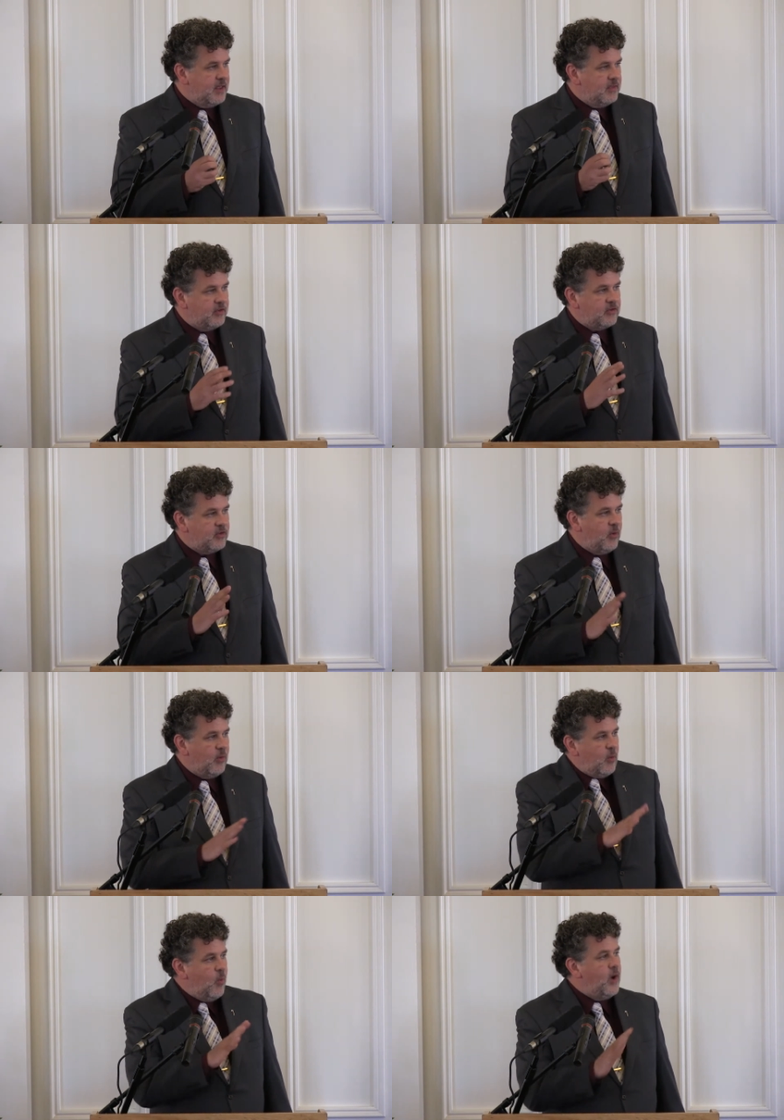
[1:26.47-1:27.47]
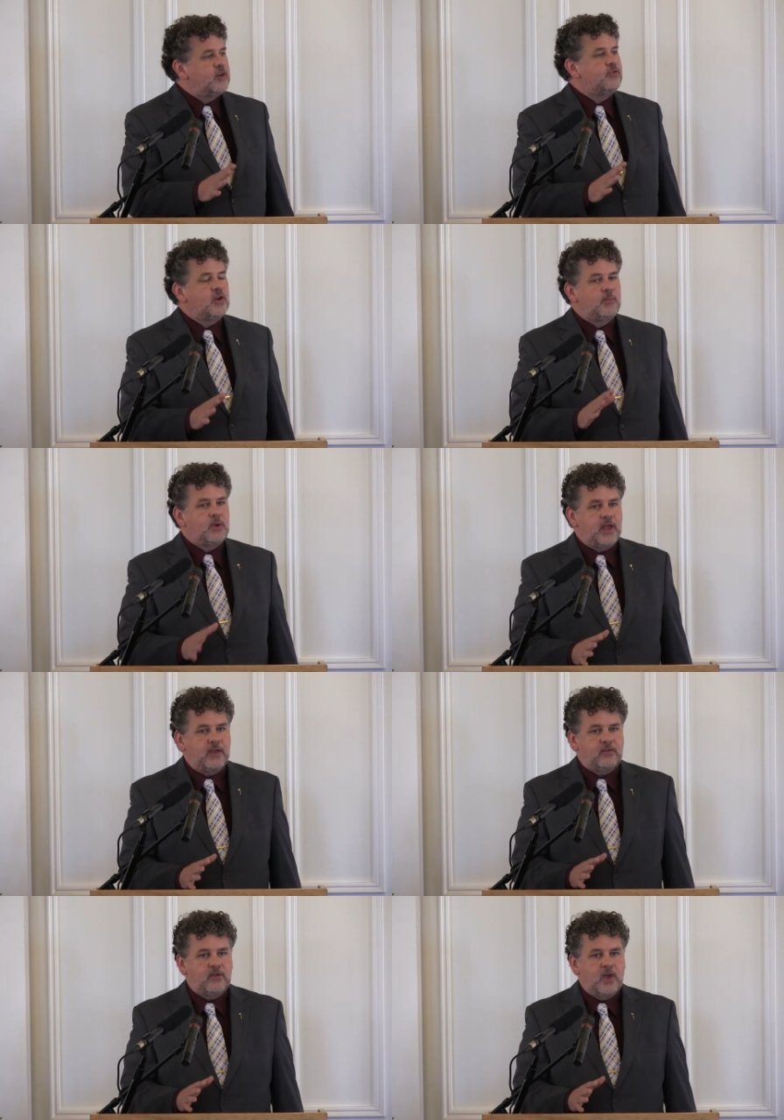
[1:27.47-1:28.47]
this so wonderful a
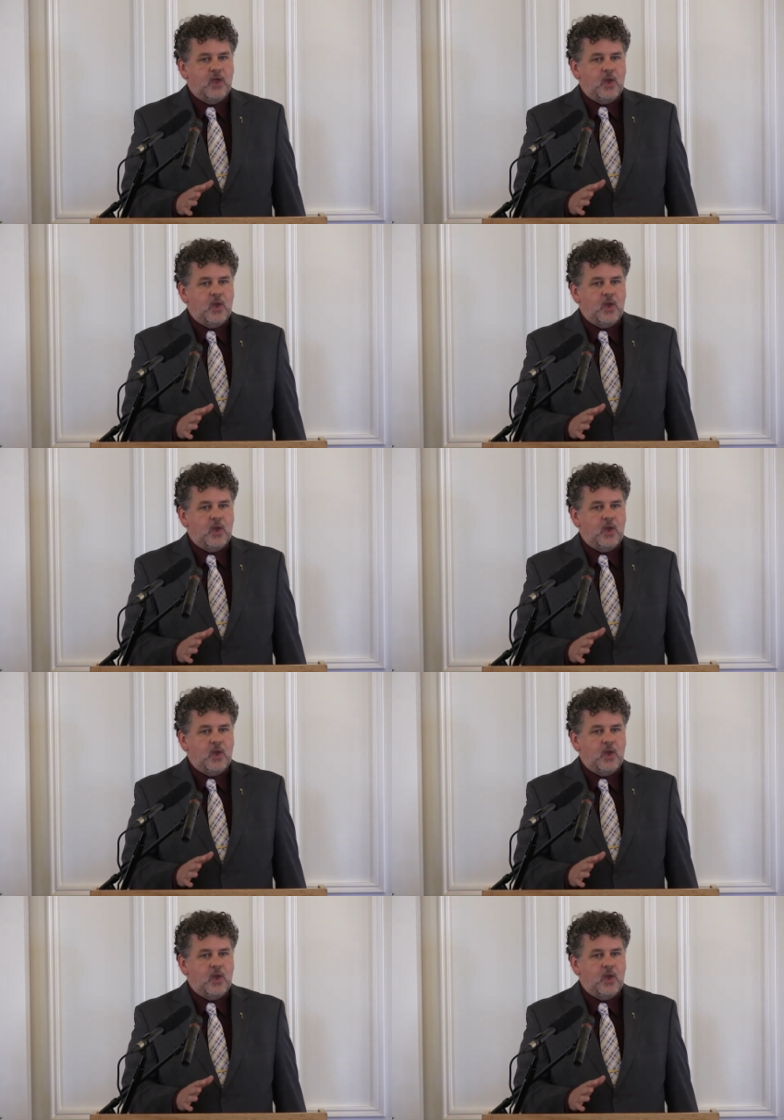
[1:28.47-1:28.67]
place